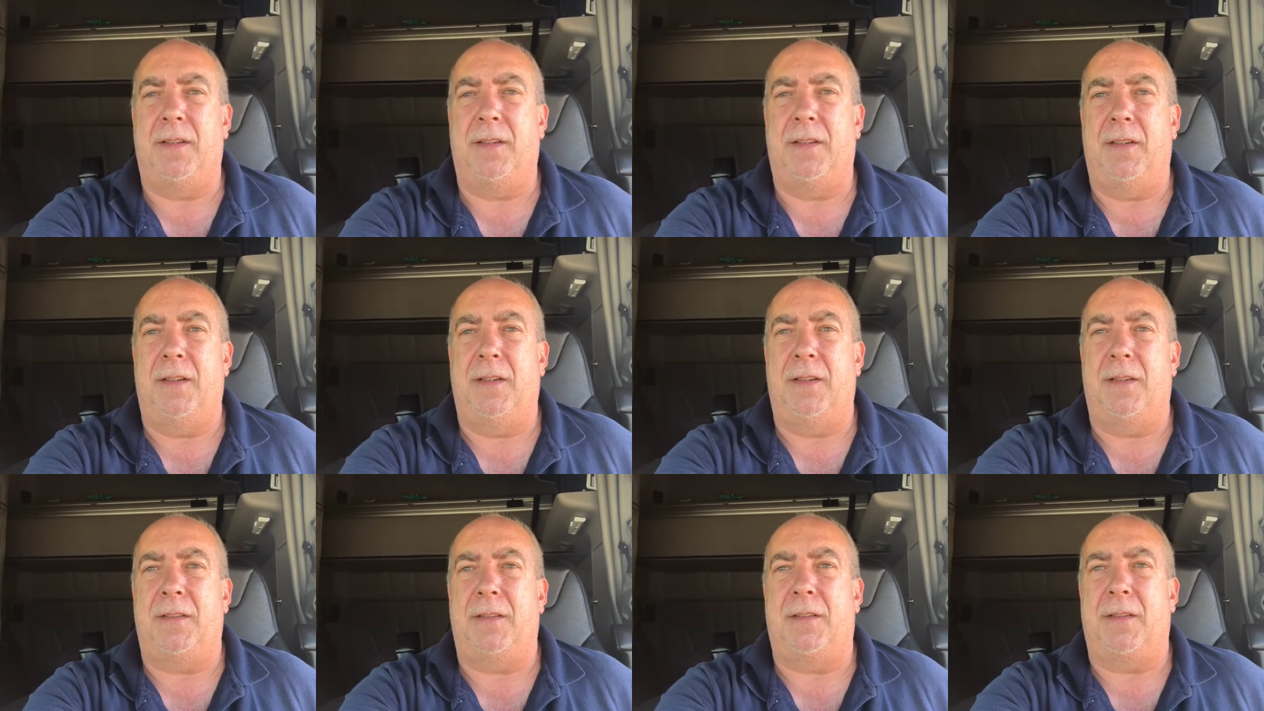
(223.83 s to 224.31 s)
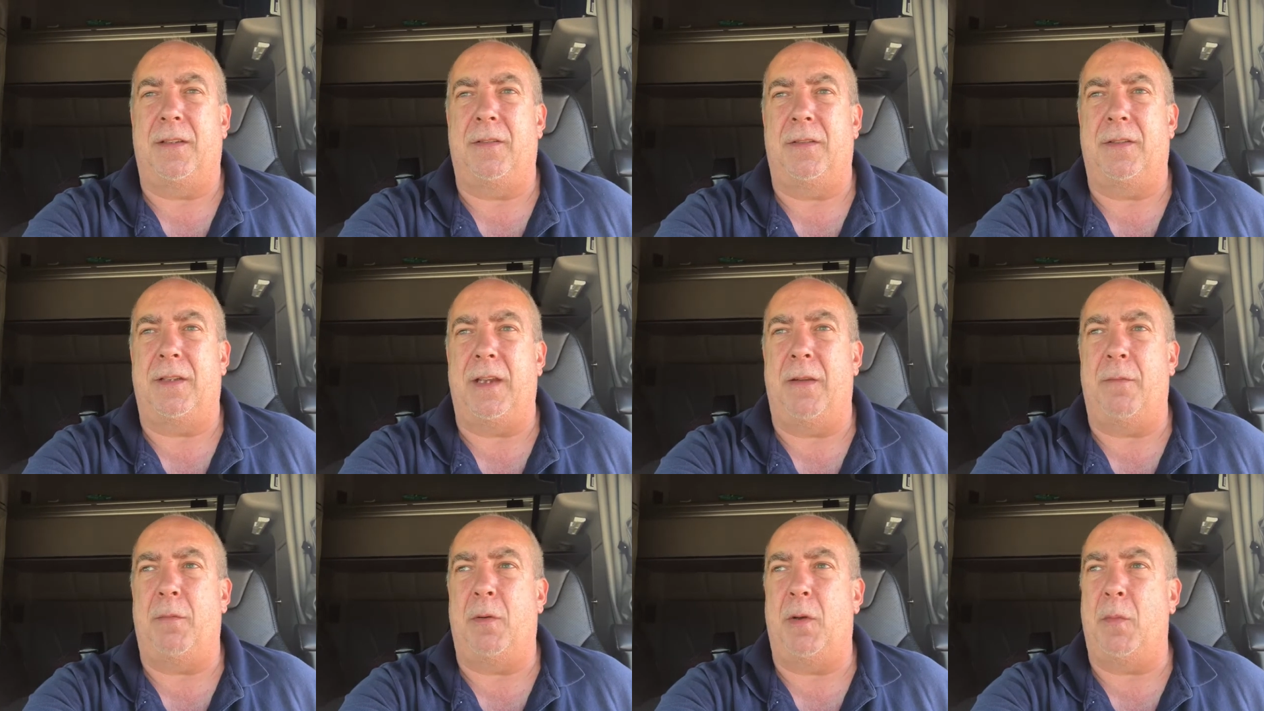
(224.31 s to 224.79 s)
So I
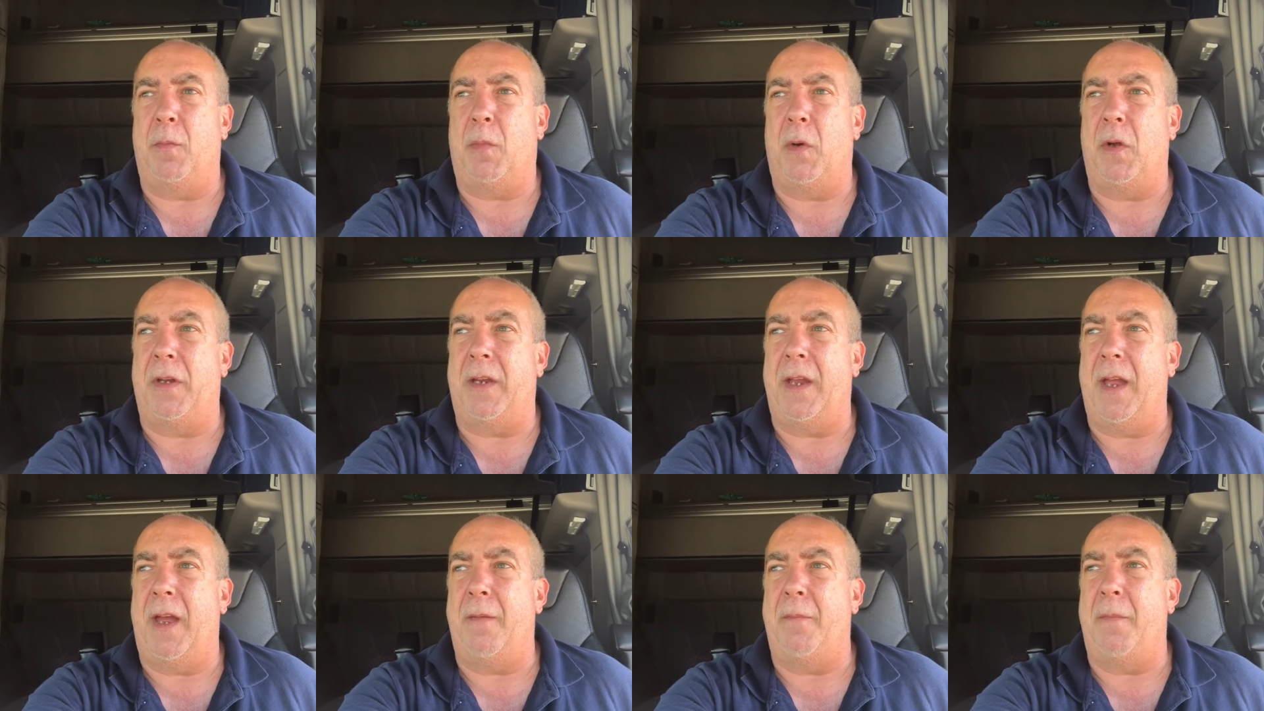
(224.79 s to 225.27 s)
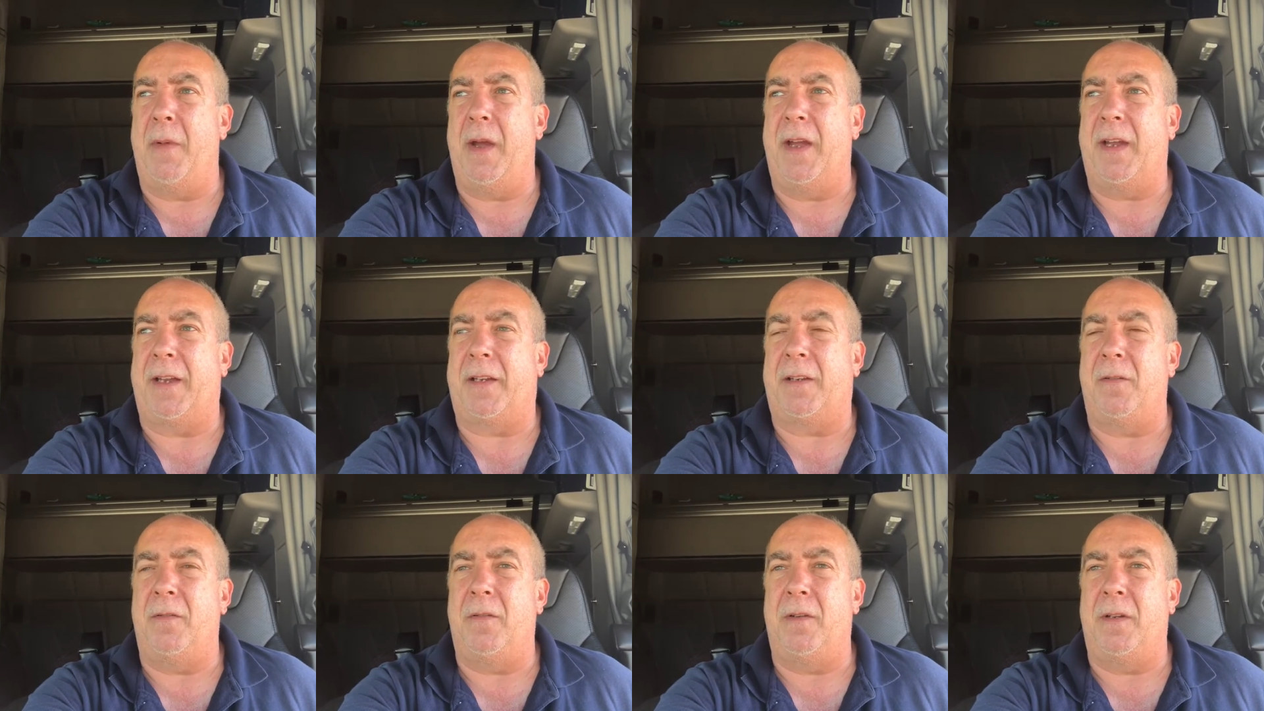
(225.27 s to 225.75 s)
was able to put that
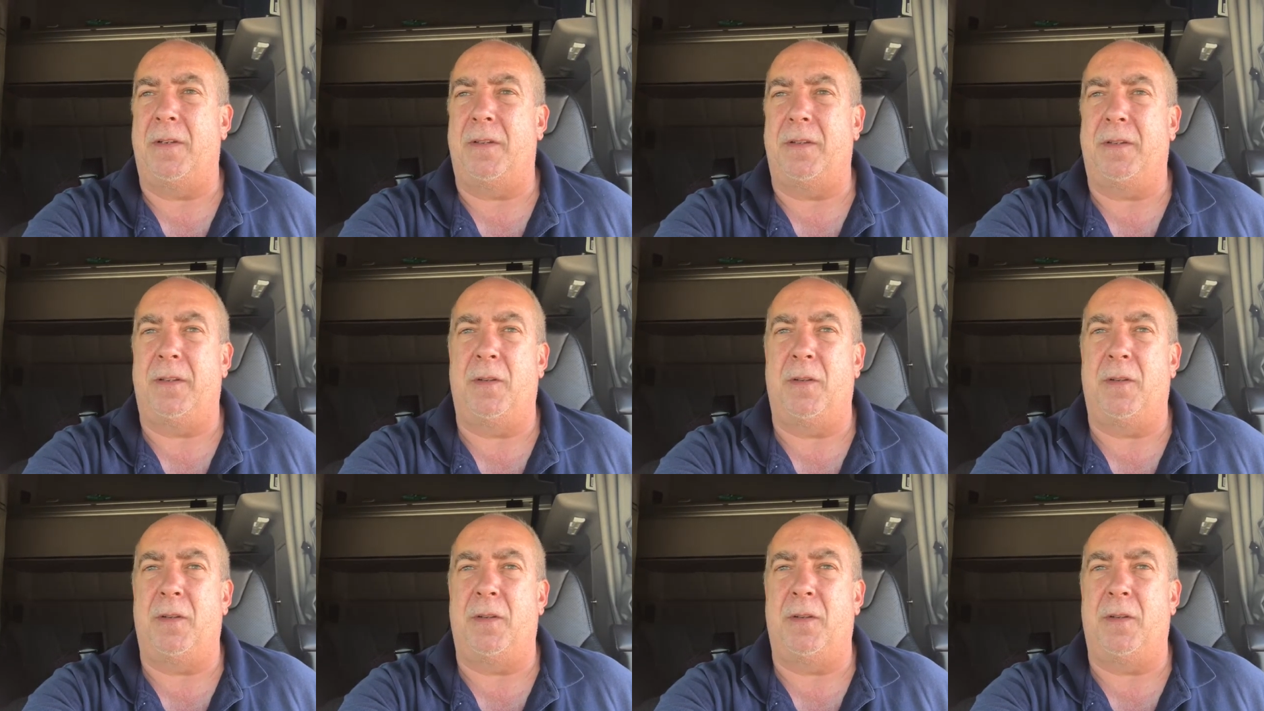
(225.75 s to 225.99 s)
back on.